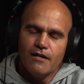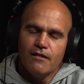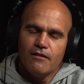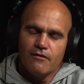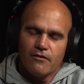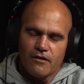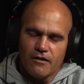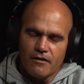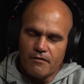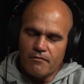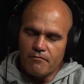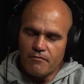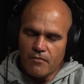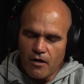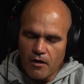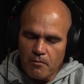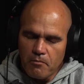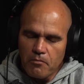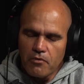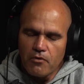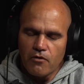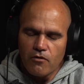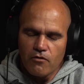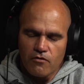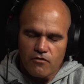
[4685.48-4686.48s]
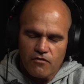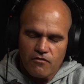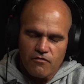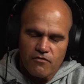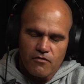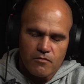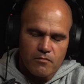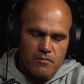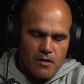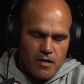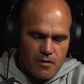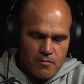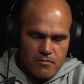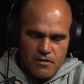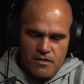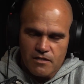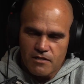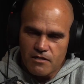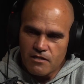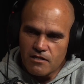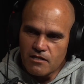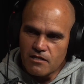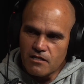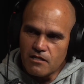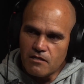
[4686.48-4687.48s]
I pause for a moment and
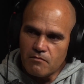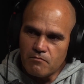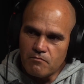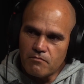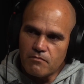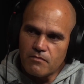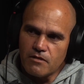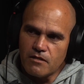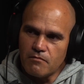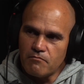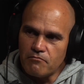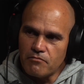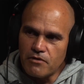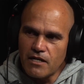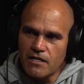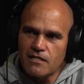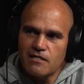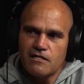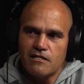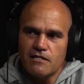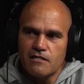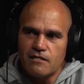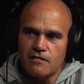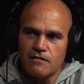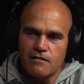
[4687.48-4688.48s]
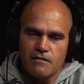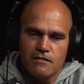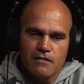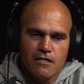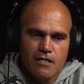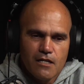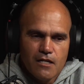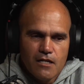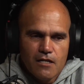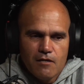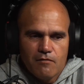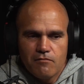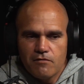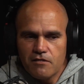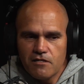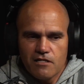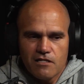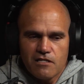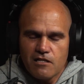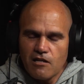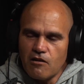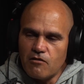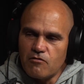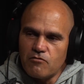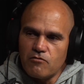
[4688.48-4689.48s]
just embrace it. And we
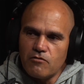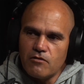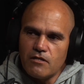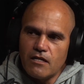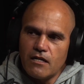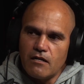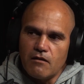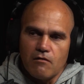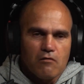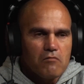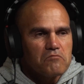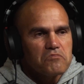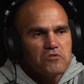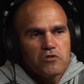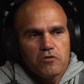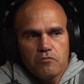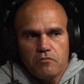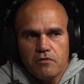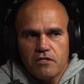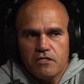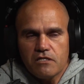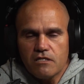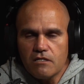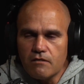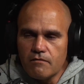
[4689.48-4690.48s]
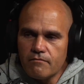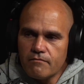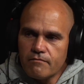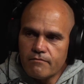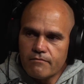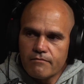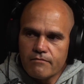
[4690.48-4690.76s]
just don't do that. I'm too busy.